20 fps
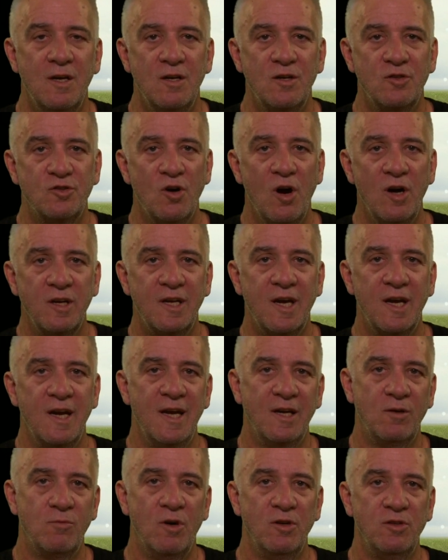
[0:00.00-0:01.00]
Try and
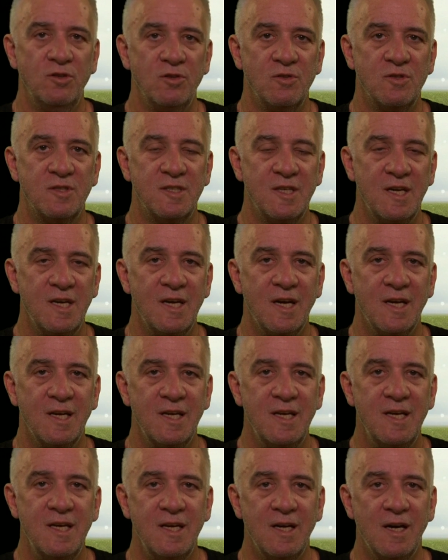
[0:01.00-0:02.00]
connect what you see and
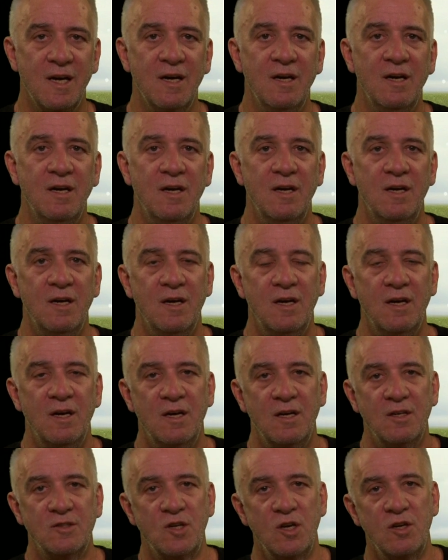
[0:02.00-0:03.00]
hear
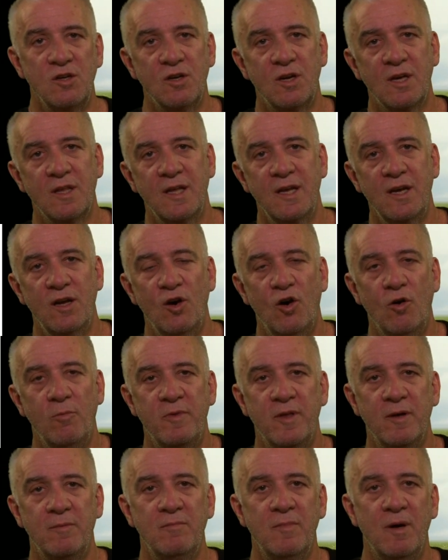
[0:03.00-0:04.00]
so you can then help
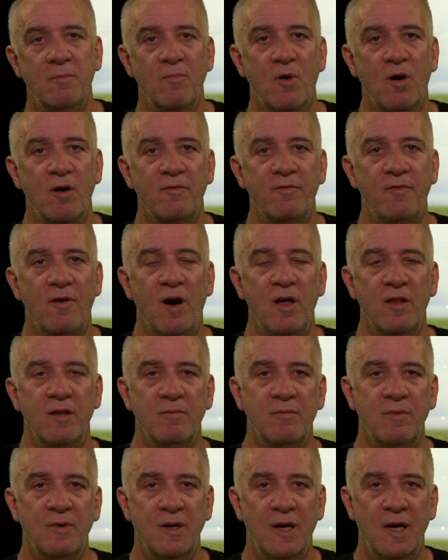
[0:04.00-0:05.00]
them and modify
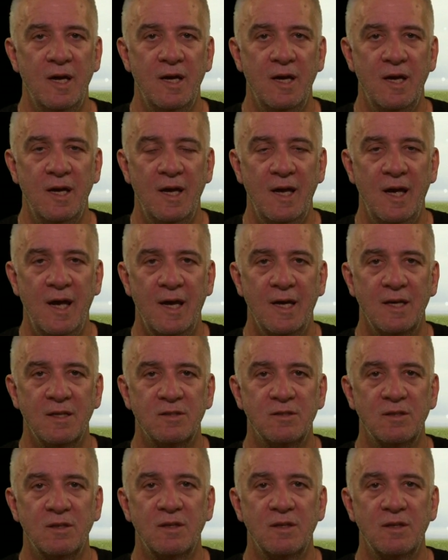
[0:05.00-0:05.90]
them and